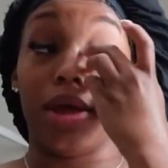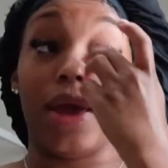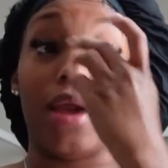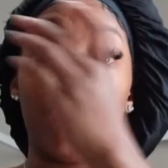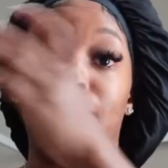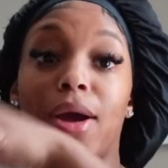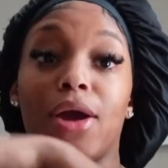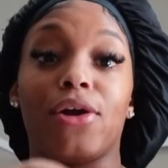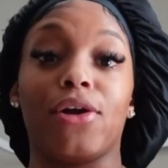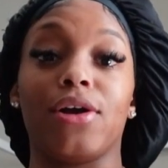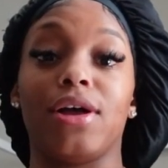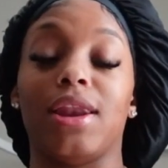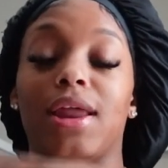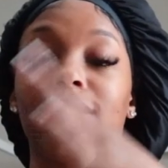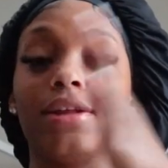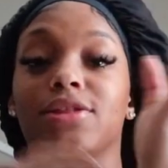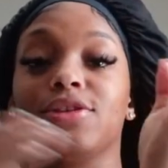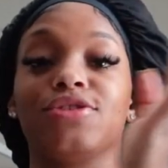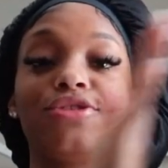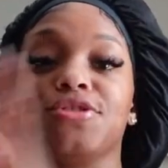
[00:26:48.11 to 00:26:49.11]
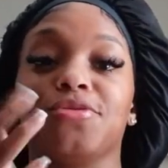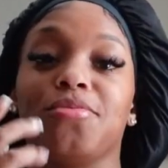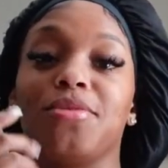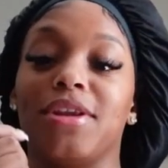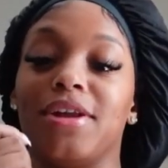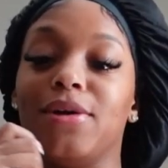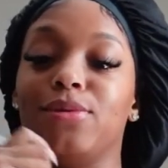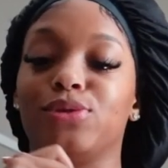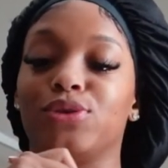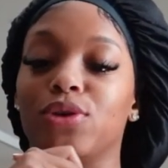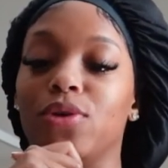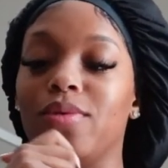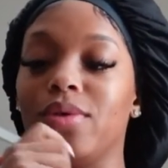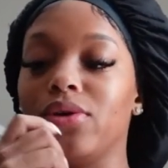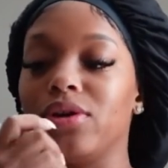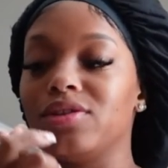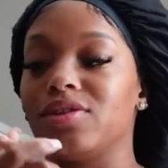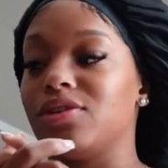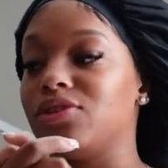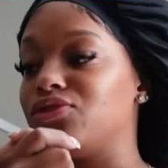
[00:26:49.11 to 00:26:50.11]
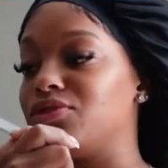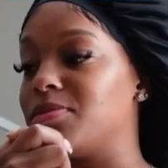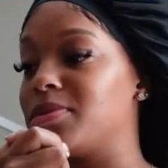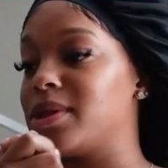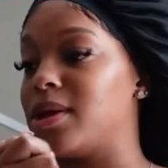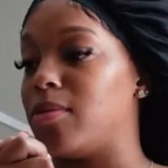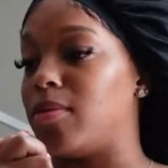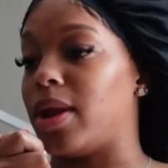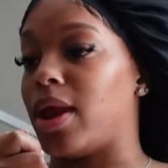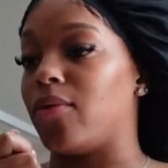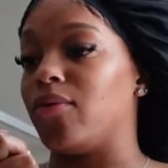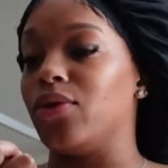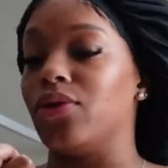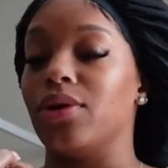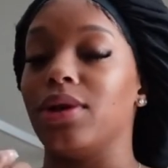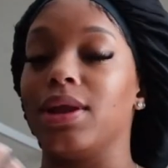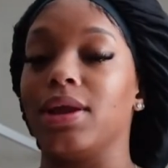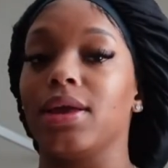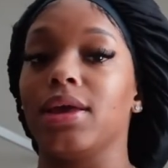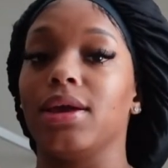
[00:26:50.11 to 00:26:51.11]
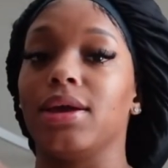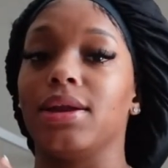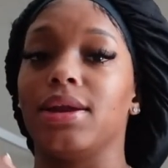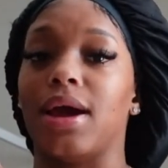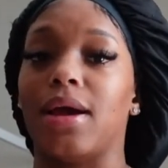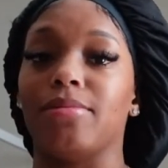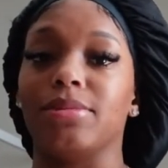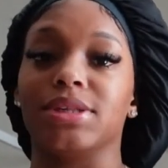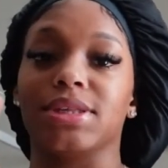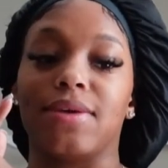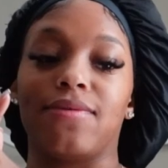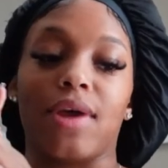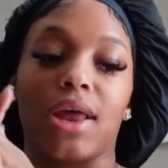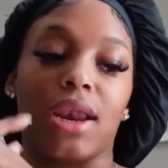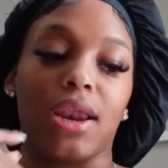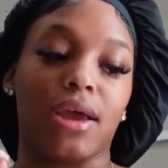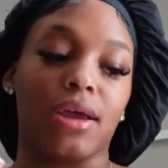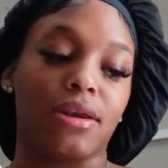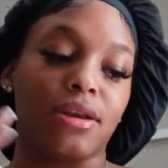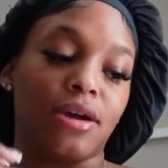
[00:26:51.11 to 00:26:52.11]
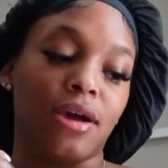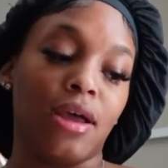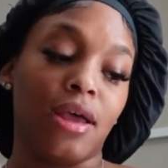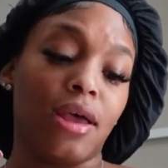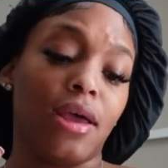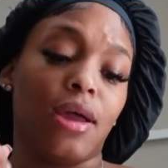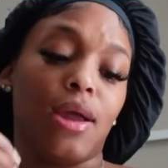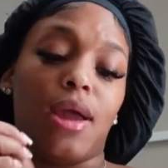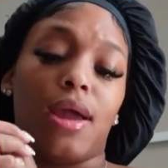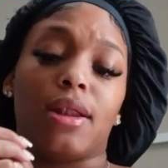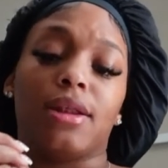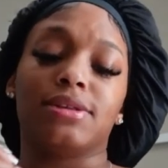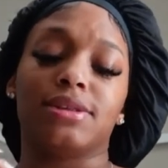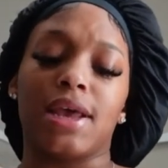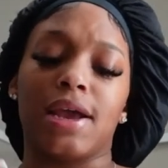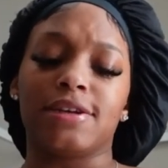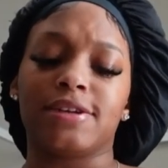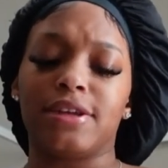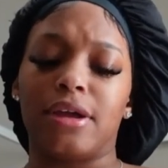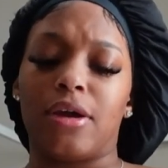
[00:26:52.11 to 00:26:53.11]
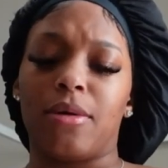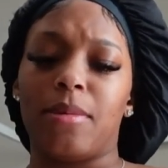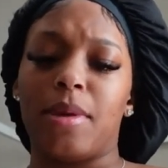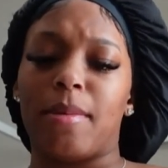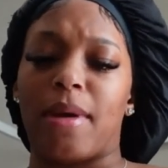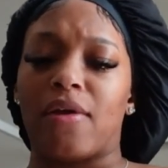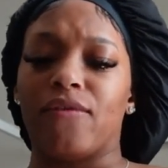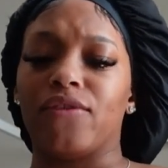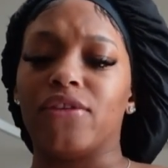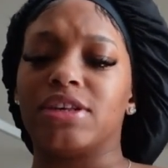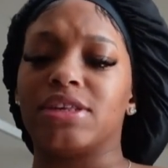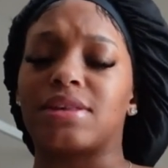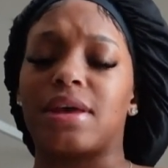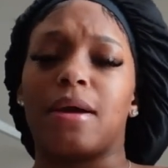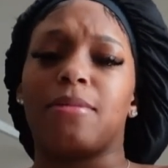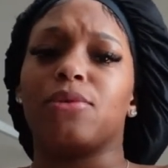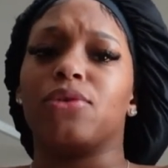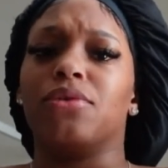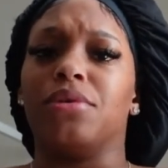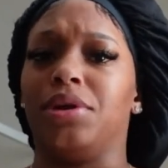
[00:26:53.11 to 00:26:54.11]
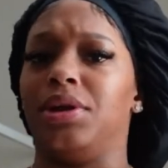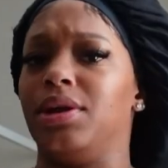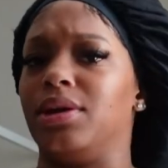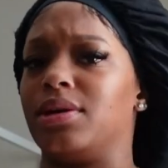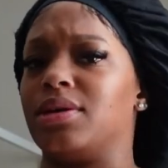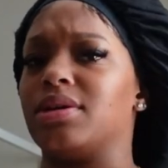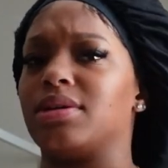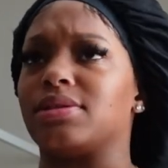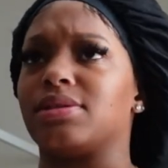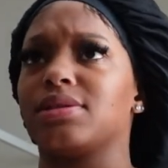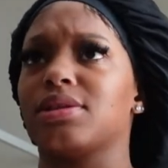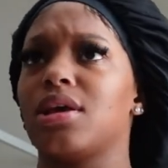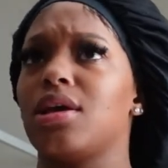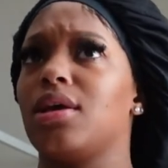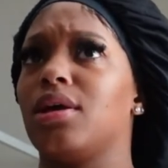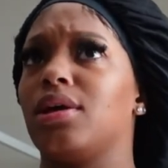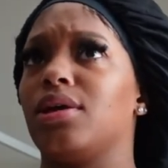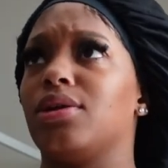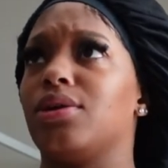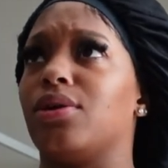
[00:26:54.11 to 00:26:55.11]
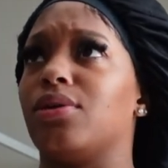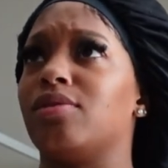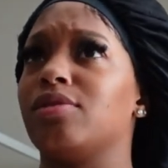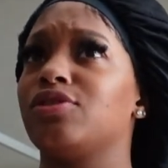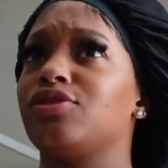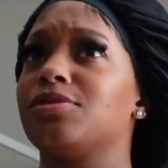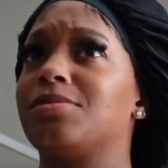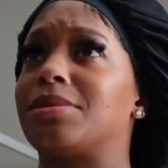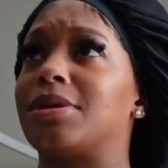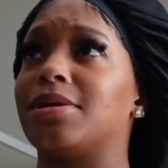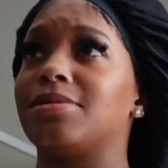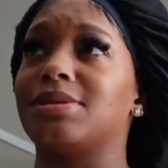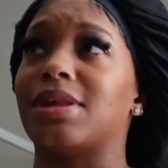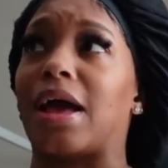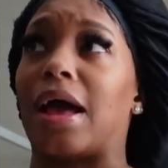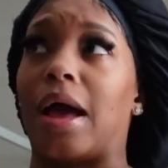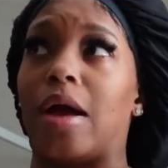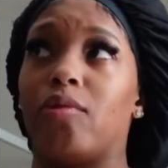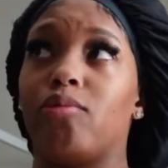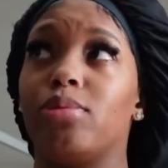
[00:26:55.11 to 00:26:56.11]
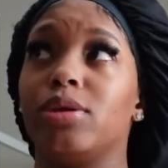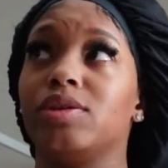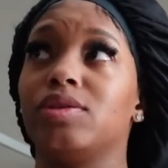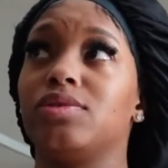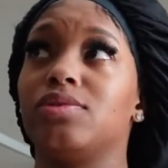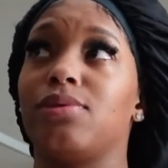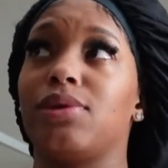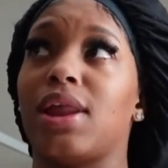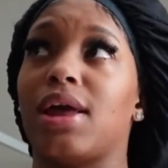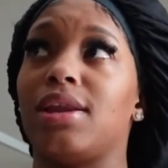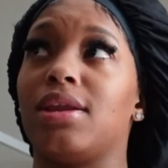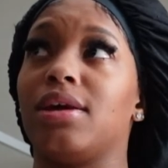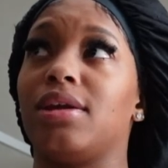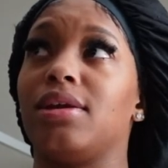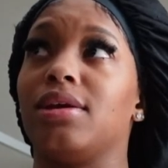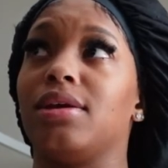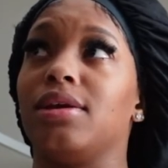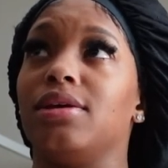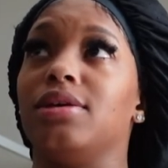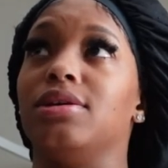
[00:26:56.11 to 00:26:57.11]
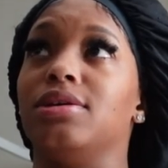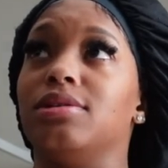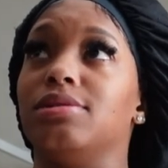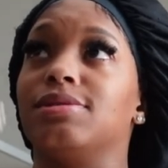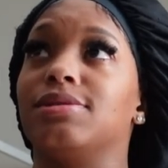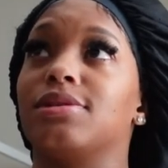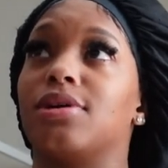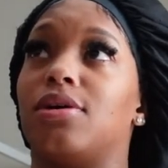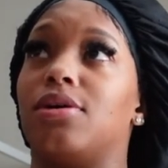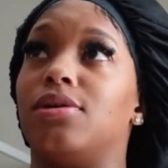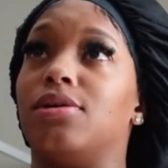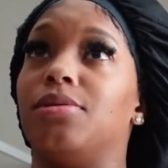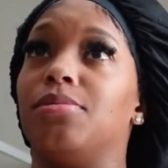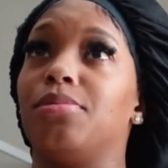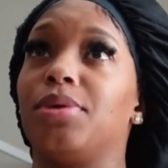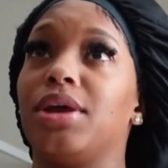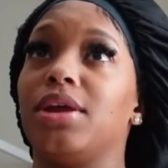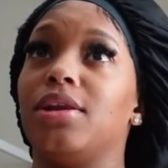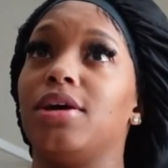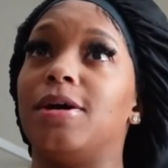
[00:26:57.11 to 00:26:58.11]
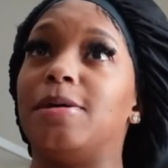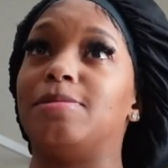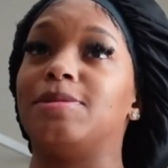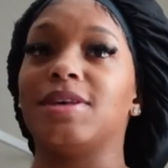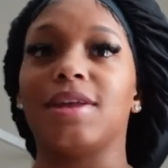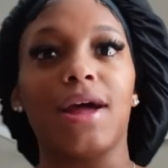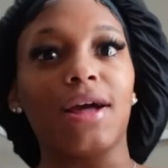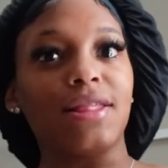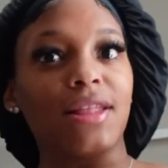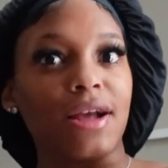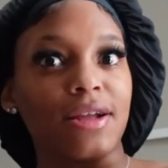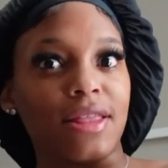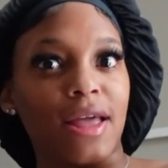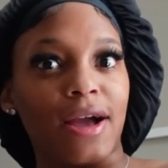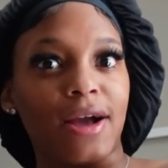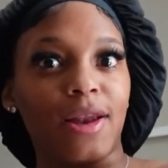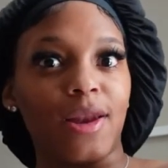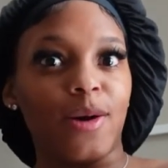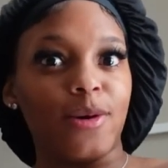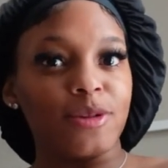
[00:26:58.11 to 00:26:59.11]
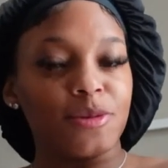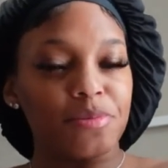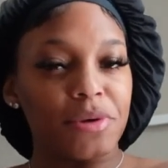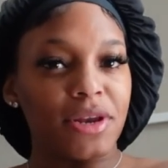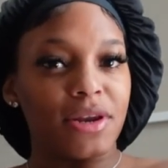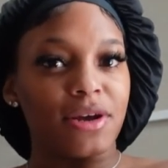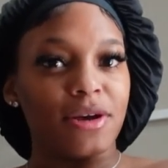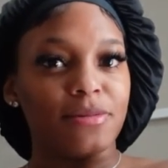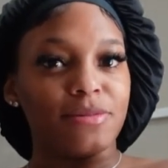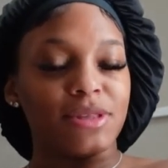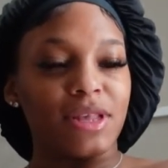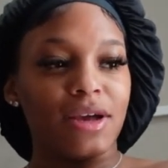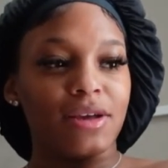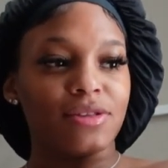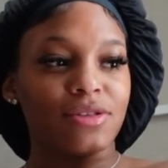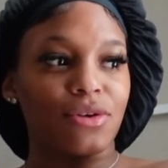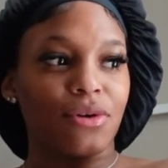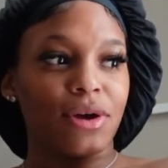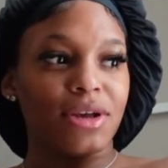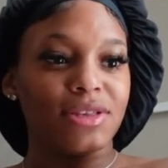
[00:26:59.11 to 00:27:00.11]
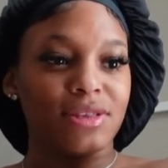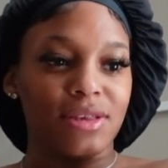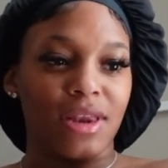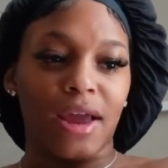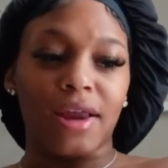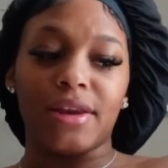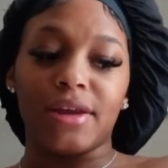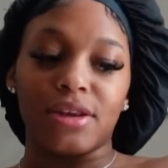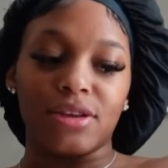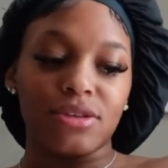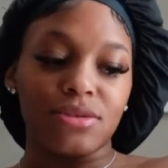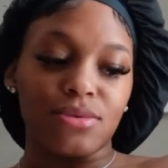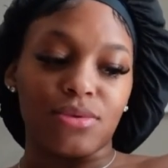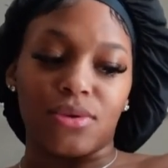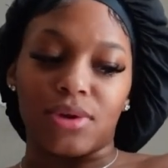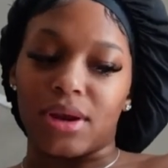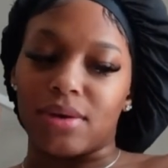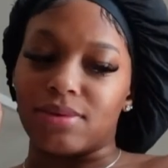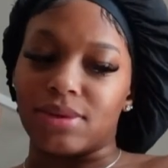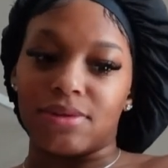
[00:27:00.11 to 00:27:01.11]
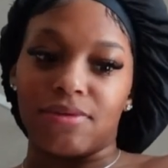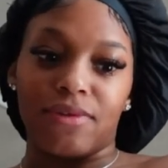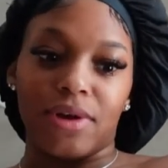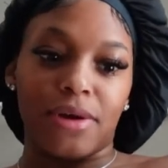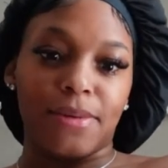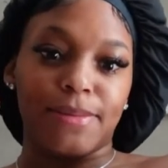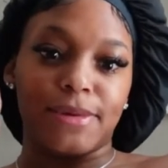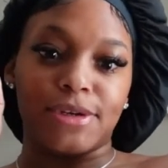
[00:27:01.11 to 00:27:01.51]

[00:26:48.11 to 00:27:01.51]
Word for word: yeah, my girl liked the strip club, so we're going to the strip club today. We're going to King of Diamonds of Atlanta. This actually going to be my first time going there because the only strip clubs that I've been to in Atlanta is um, pinups. And I think they closed pinups. That's crazy. They needed to, though. That was very